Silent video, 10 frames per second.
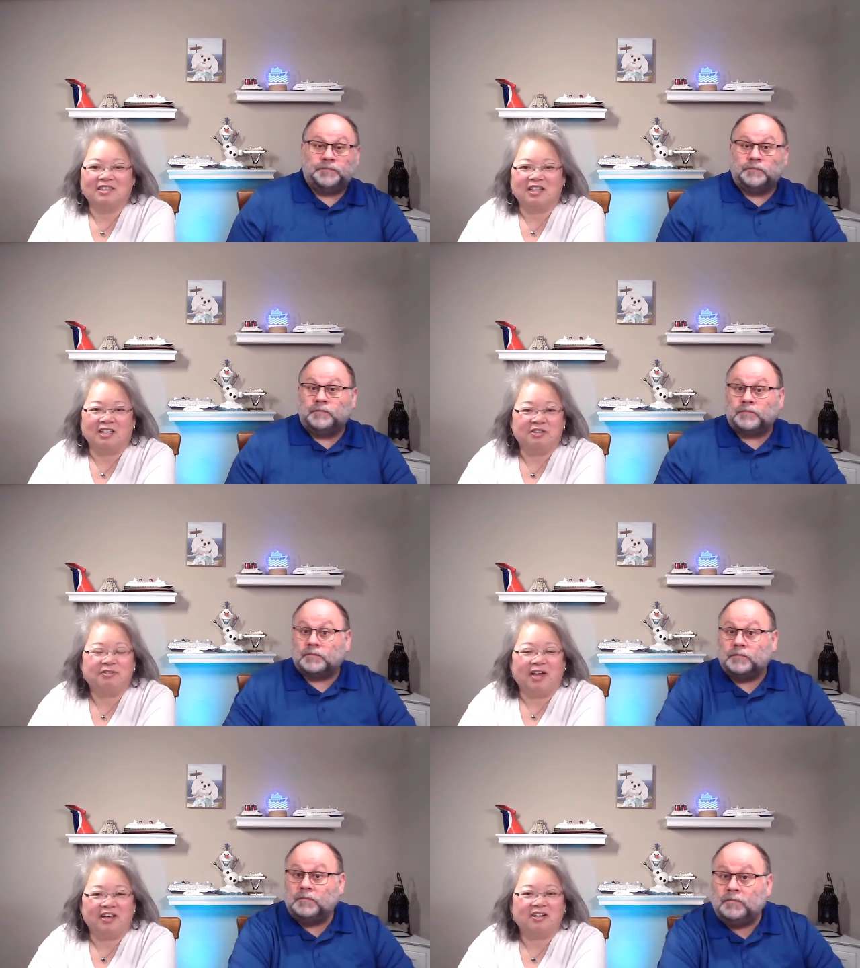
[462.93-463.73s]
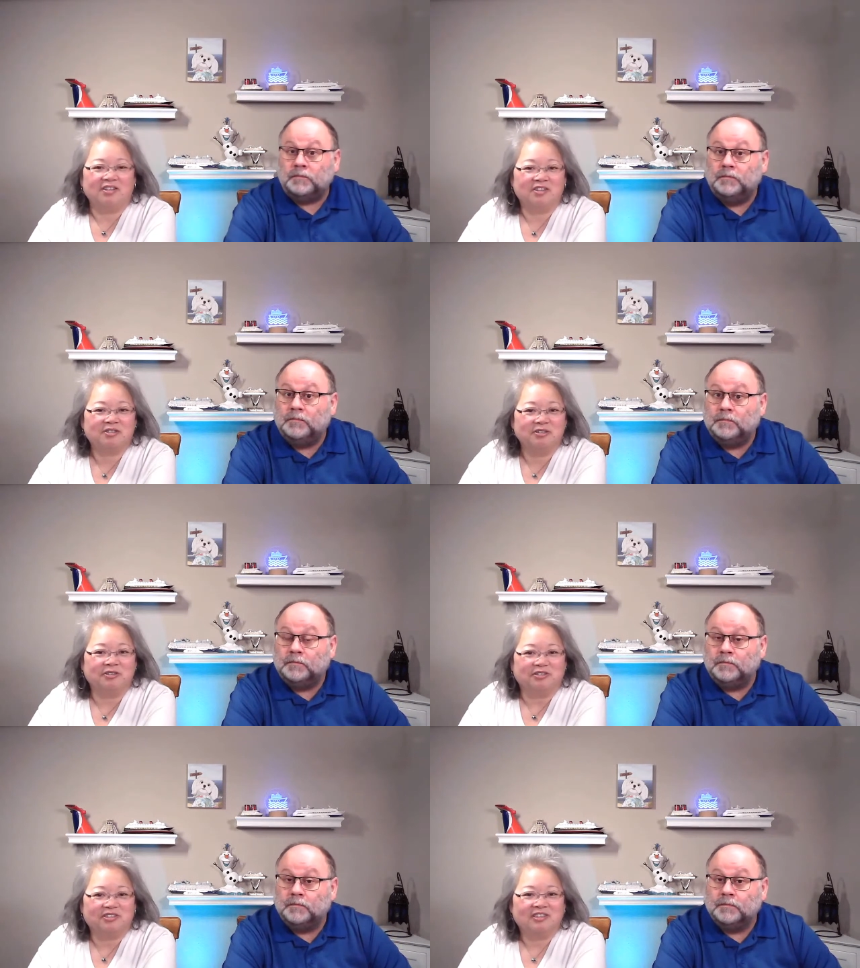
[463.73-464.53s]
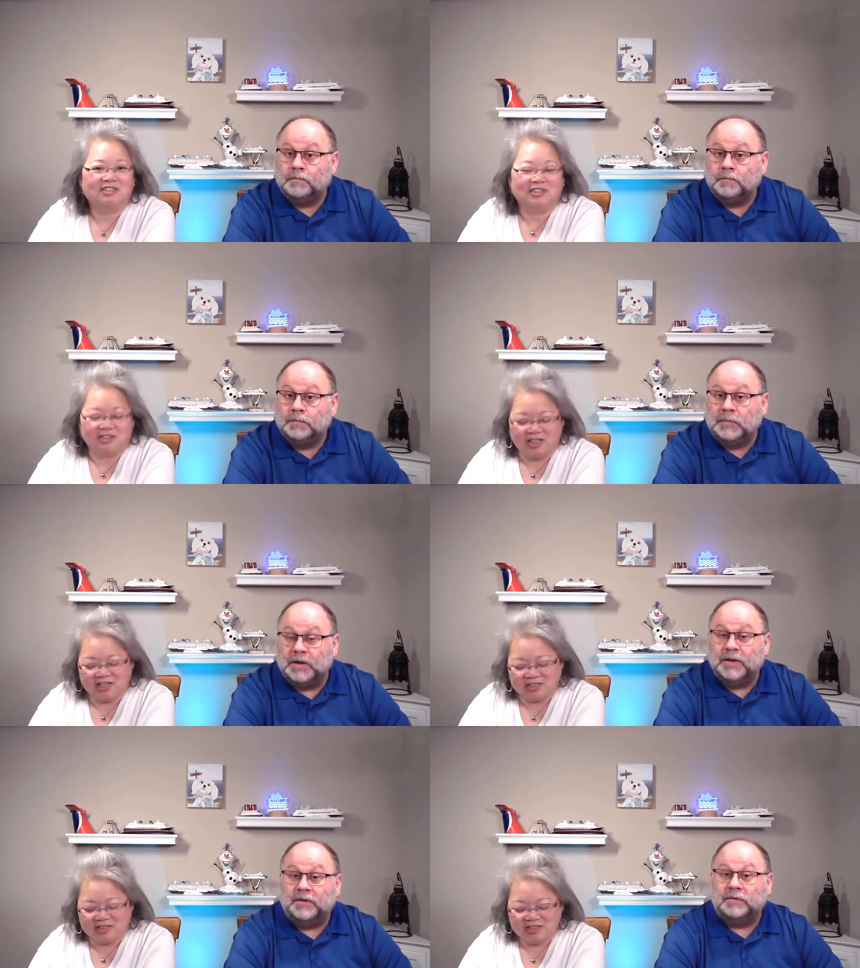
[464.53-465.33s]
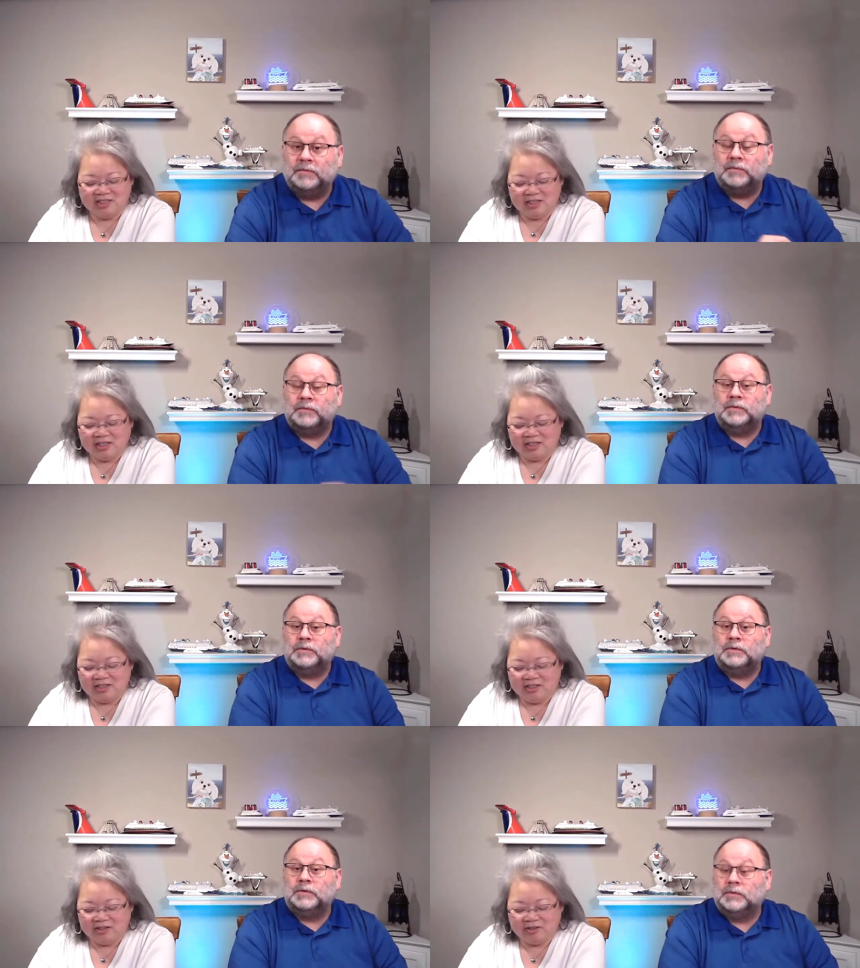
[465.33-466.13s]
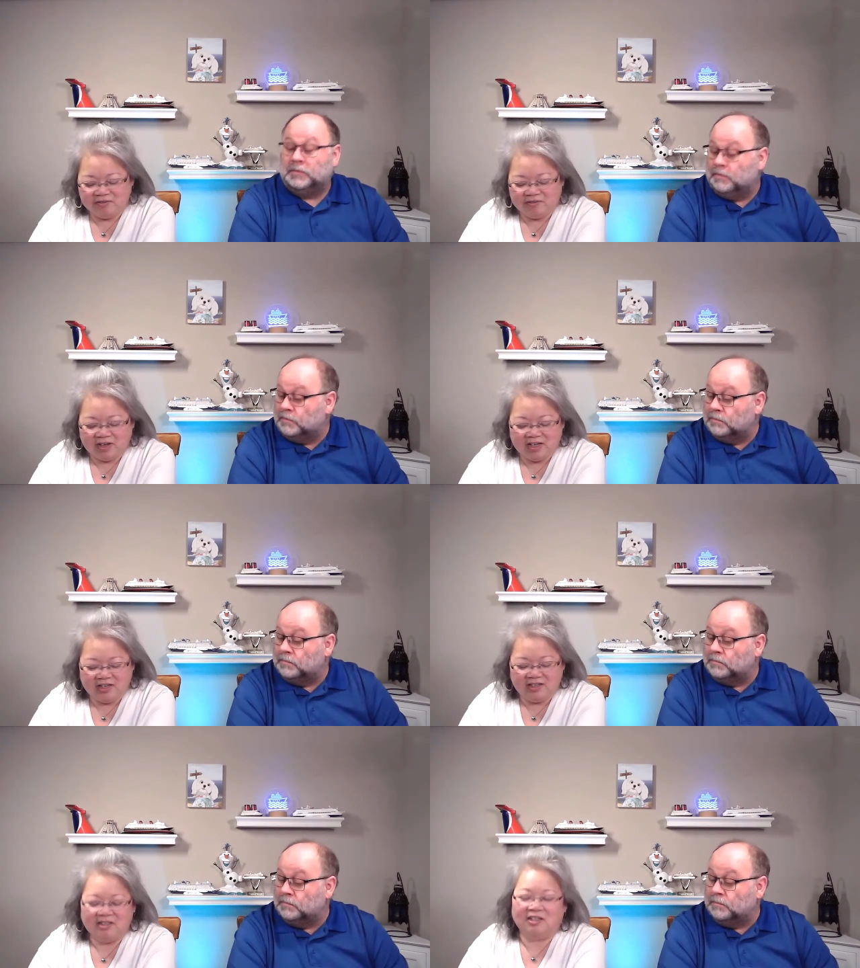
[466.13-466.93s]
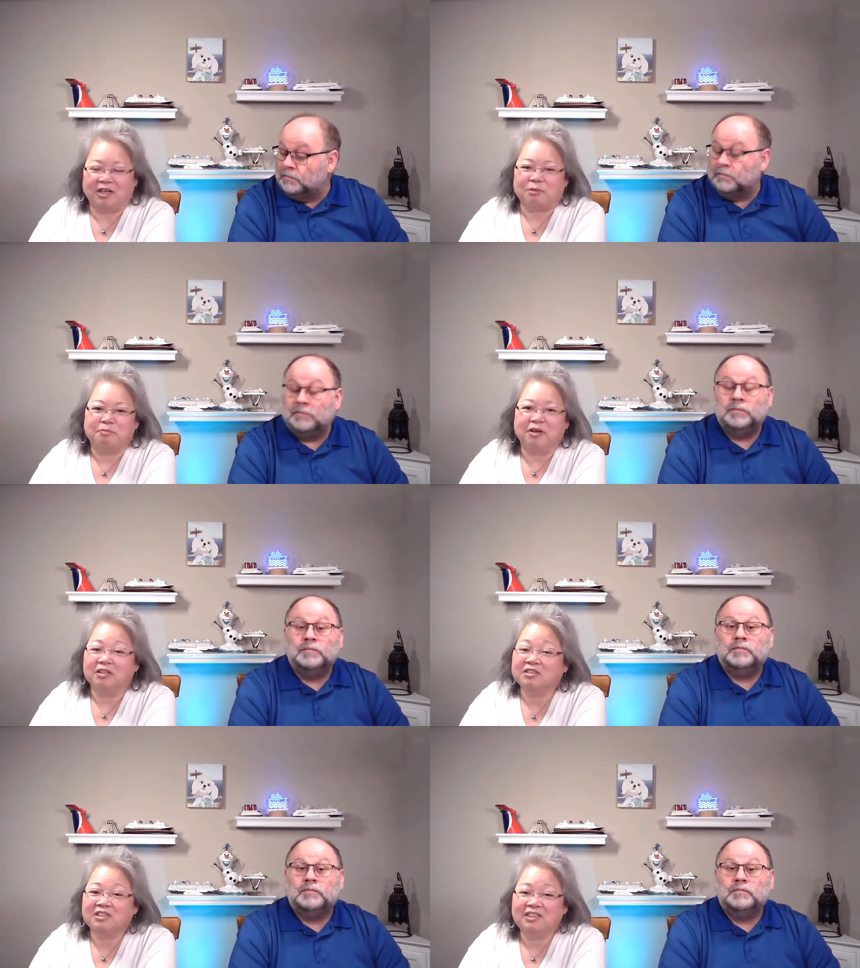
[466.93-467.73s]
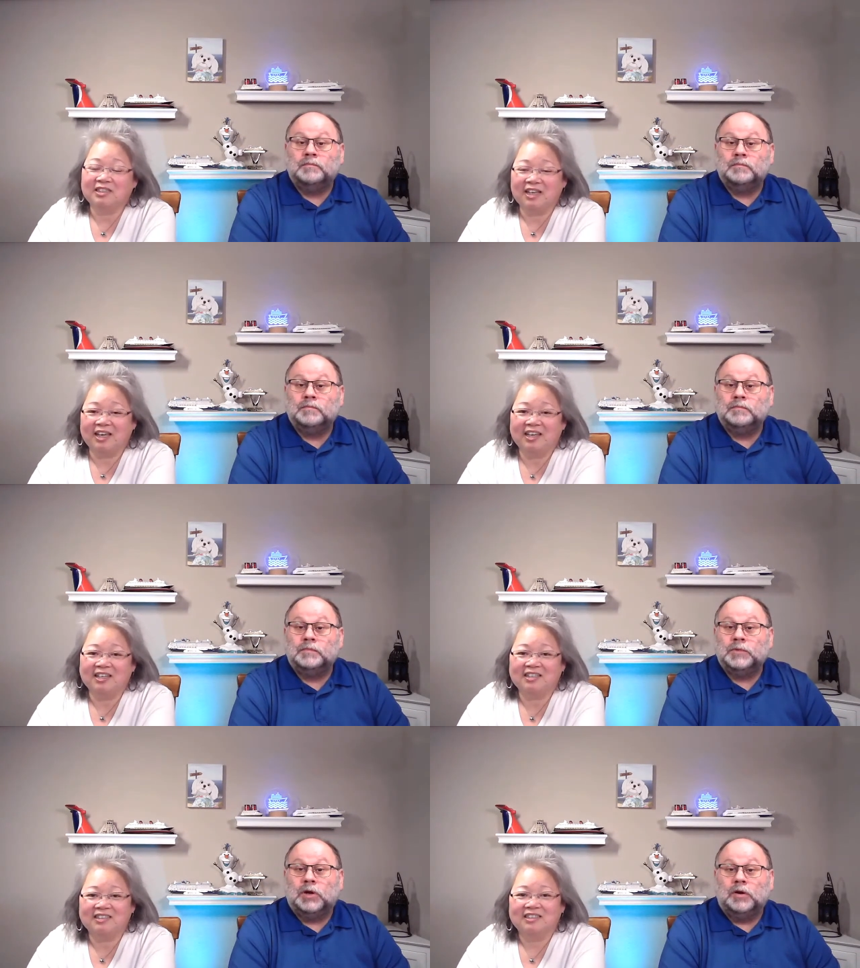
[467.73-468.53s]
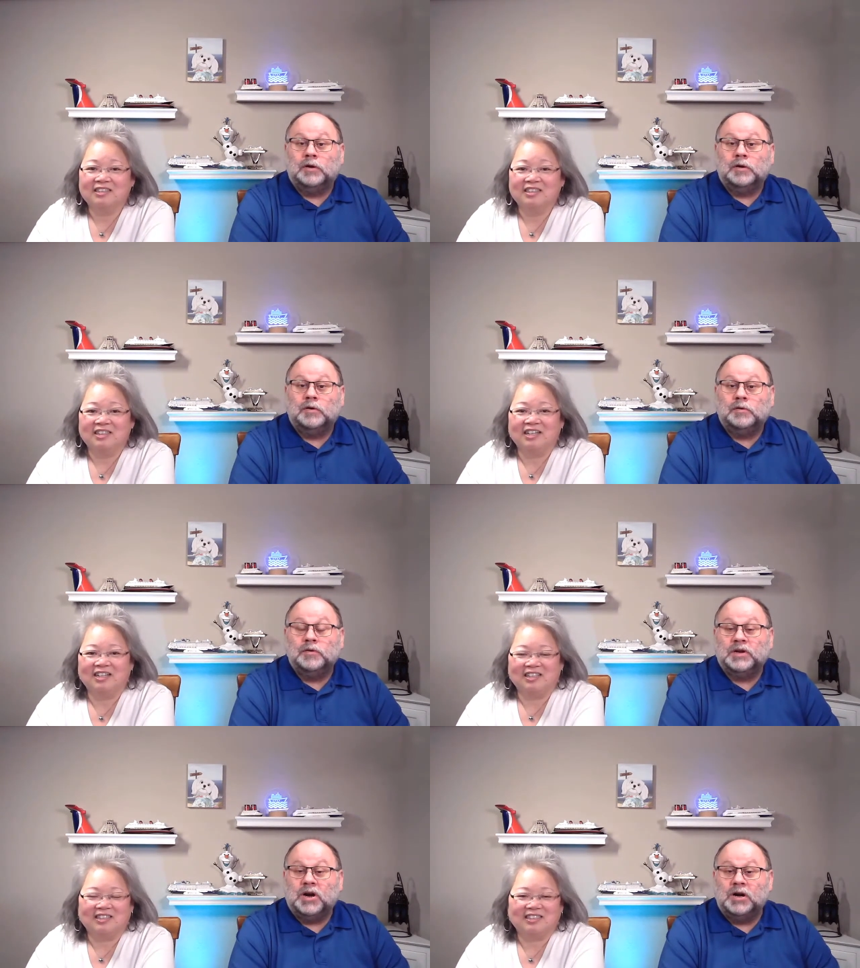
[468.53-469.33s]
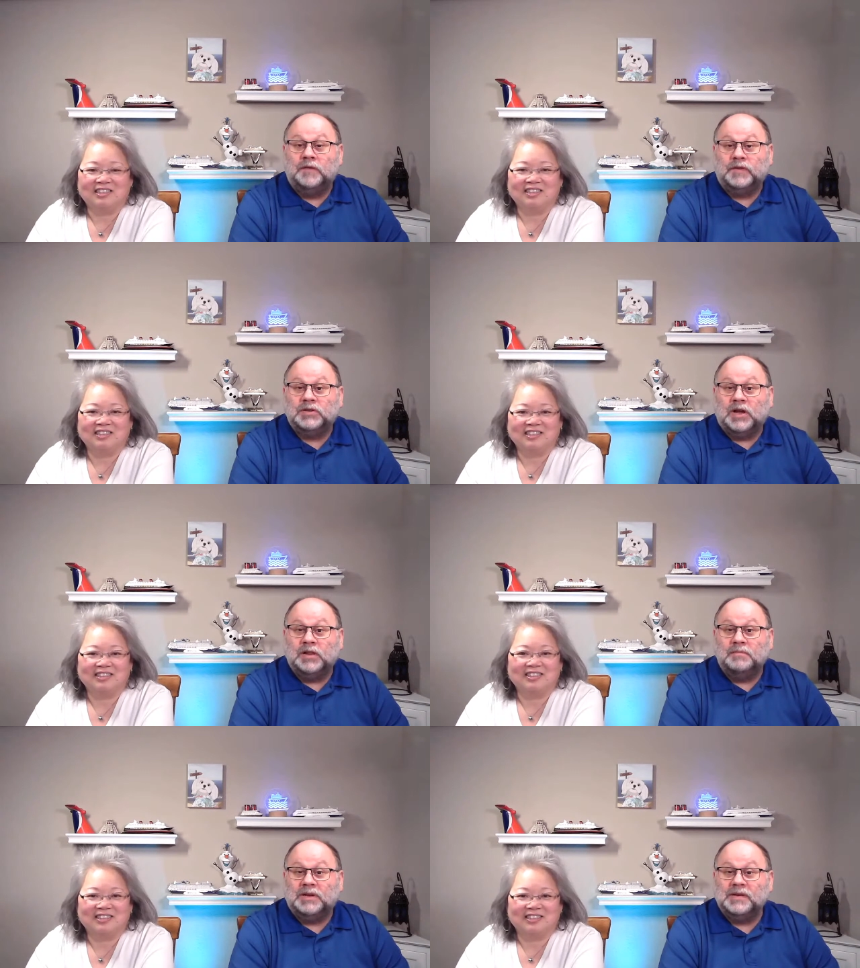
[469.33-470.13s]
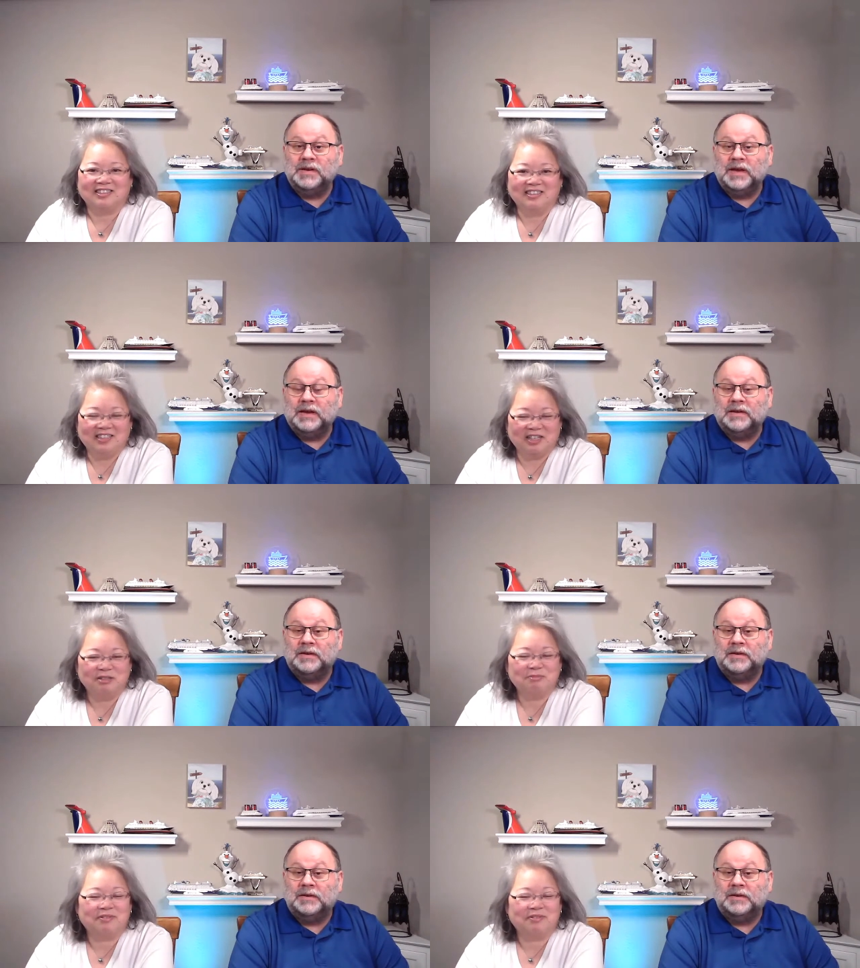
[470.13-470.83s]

Speaker 1: that you've had on the cruise, such
Speaker 2: as yeah.
Speaker 1: you can find like melting cake.
Speaker 2: Oh, the Carnival chocolate
Speaker 1: melting
Speaker 2: cake. Yep.